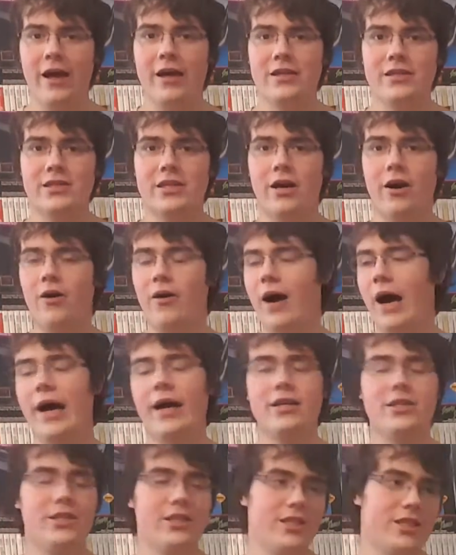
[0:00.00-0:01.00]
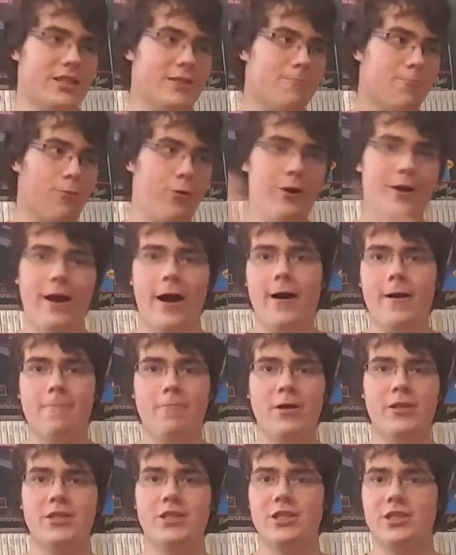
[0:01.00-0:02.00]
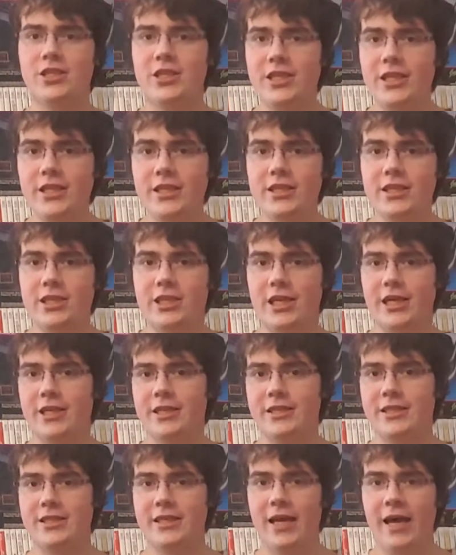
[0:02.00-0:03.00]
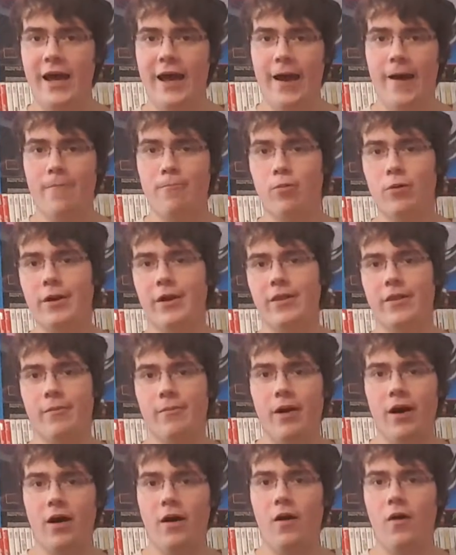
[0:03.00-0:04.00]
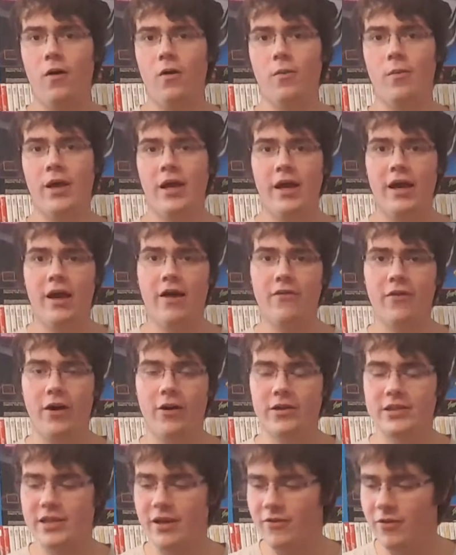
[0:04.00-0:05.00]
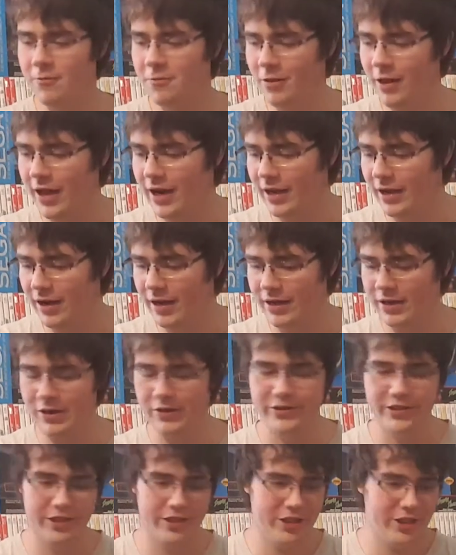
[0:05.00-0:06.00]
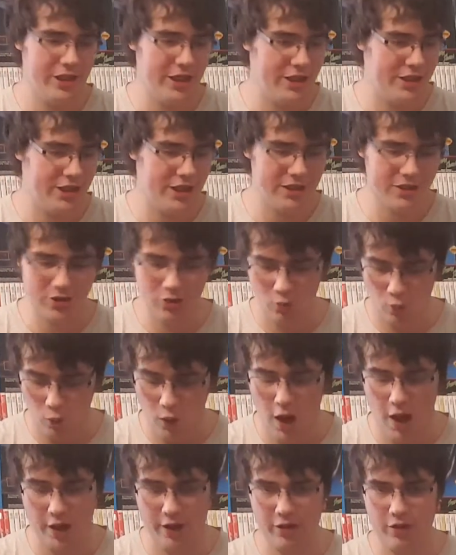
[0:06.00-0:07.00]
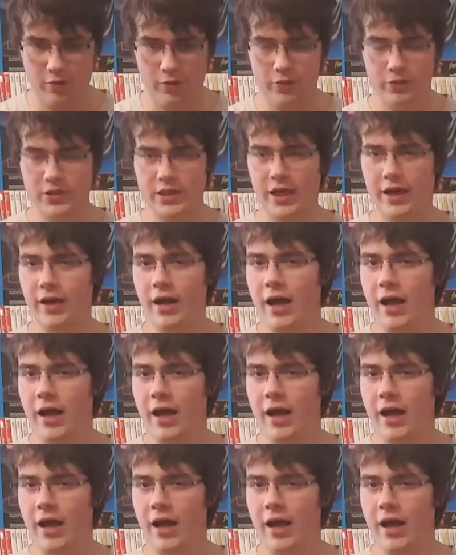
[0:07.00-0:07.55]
So I just print out a bunch of cheat sheets and bring them home if I was ever planning on using cheat sheets or walkthroughs.